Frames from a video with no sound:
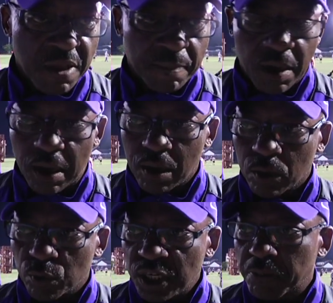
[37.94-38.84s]

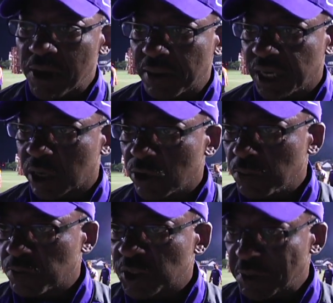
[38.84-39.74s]
Really proud of that group.
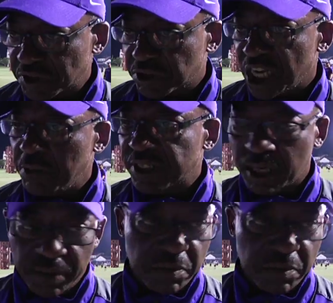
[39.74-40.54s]
Special teams had a big